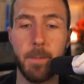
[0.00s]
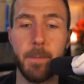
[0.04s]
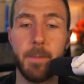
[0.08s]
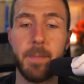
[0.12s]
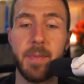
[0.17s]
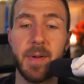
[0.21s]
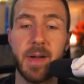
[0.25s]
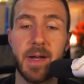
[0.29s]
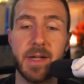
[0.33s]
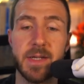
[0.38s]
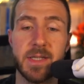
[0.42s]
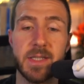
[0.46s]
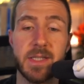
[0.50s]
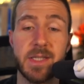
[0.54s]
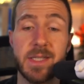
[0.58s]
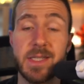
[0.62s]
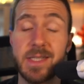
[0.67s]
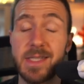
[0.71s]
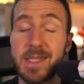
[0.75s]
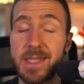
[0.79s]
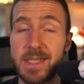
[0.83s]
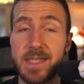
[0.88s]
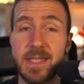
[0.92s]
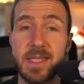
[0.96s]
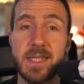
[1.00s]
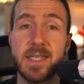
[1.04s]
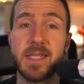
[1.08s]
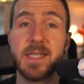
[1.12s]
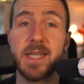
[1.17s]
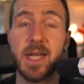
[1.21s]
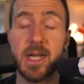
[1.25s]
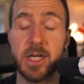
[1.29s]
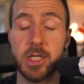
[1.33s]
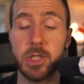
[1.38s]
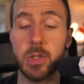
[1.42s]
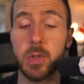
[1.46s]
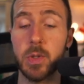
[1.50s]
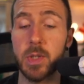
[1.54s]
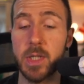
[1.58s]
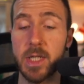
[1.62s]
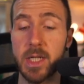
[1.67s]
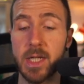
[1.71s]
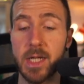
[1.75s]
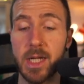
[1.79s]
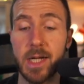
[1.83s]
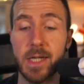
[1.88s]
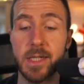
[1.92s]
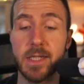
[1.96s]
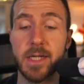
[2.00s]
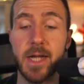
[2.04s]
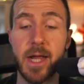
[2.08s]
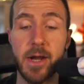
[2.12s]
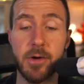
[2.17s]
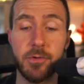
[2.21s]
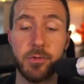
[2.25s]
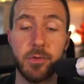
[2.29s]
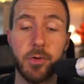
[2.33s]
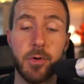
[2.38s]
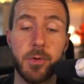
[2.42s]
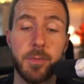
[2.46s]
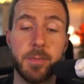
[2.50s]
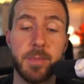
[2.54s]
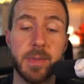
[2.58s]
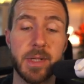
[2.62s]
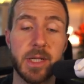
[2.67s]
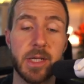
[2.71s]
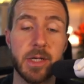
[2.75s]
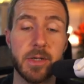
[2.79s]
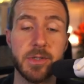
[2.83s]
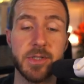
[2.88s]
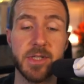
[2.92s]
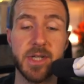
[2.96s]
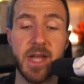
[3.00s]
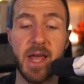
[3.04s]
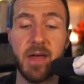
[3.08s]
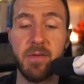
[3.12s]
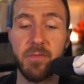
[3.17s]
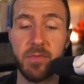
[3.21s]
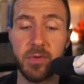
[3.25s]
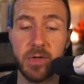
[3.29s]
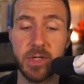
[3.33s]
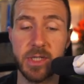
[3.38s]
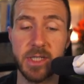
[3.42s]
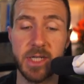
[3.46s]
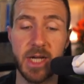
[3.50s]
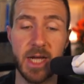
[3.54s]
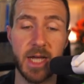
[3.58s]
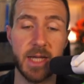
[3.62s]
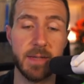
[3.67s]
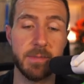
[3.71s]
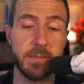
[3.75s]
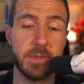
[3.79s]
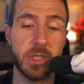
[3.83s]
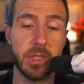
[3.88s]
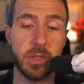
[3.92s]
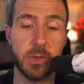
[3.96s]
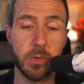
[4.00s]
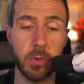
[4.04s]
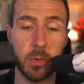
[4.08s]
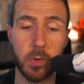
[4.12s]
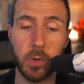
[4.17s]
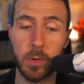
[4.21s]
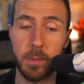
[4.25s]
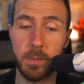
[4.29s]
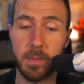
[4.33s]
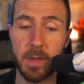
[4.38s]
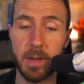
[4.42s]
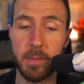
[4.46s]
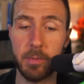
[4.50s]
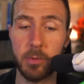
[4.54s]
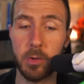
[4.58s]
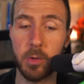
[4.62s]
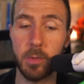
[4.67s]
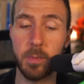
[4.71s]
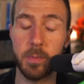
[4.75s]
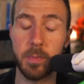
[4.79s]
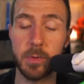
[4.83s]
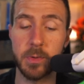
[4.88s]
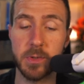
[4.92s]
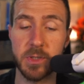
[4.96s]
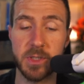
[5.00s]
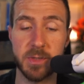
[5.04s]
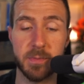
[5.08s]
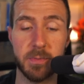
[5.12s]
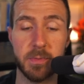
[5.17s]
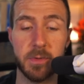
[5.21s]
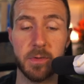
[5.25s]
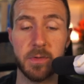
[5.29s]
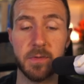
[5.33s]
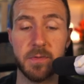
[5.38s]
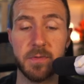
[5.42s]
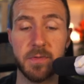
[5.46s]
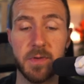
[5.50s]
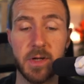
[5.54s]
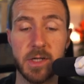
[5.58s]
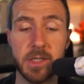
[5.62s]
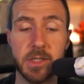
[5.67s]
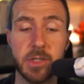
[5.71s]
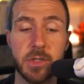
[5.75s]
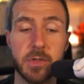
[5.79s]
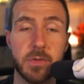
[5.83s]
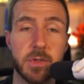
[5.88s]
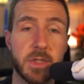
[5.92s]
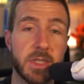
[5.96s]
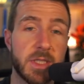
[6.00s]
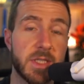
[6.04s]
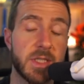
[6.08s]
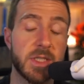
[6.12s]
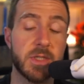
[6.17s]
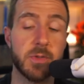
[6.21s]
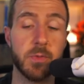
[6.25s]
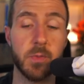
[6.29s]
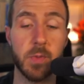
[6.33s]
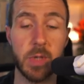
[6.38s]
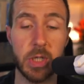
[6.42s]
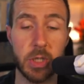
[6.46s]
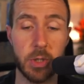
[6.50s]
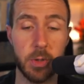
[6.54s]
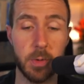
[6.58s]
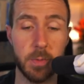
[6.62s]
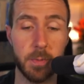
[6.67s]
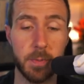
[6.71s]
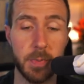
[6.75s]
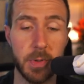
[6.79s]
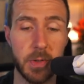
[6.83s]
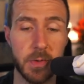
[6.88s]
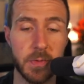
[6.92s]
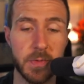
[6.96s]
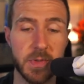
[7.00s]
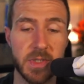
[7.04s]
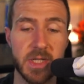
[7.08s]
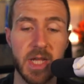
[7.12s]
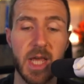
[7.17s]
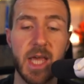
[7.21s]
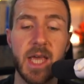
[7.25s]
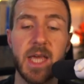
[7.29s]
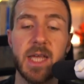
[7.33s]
But this is actually an error because every time the Google Map composable function is recomposed,